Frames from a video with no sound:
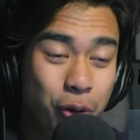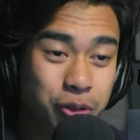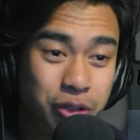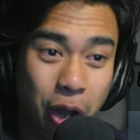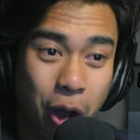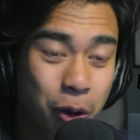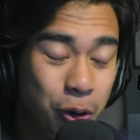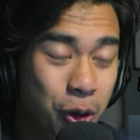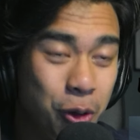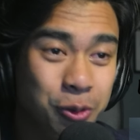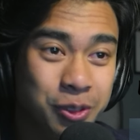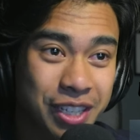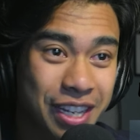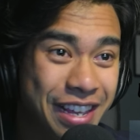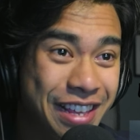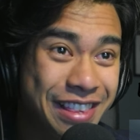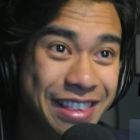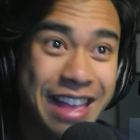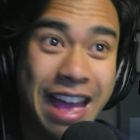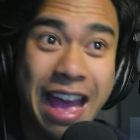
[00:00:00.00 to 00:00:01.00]
Todo's
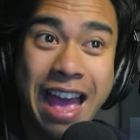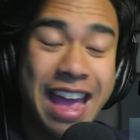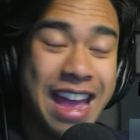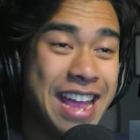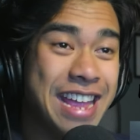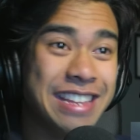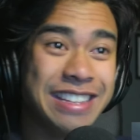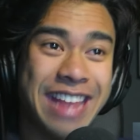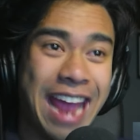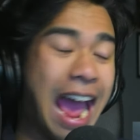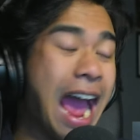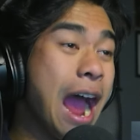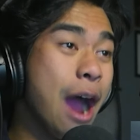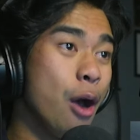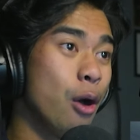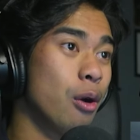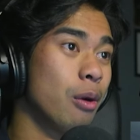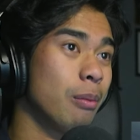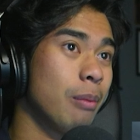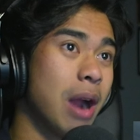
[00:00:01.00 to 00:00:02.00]
in in
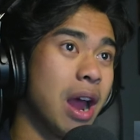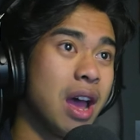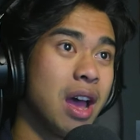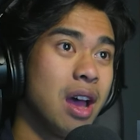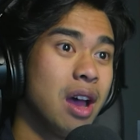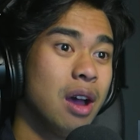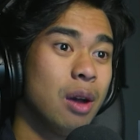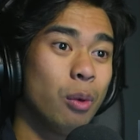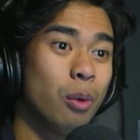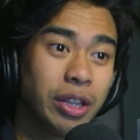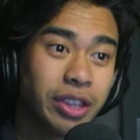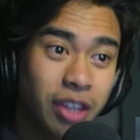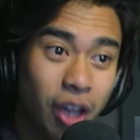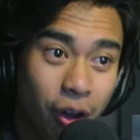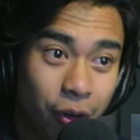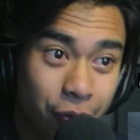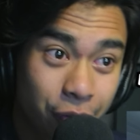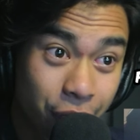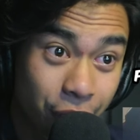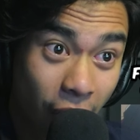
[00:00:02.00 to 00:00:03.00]
town, bruh. What
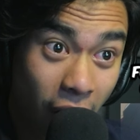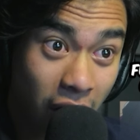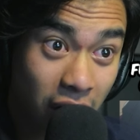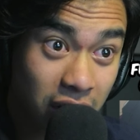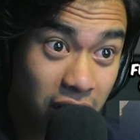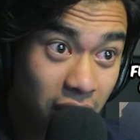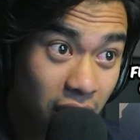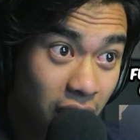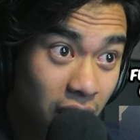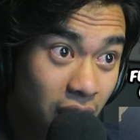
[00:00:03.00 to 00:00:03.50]
the fuck?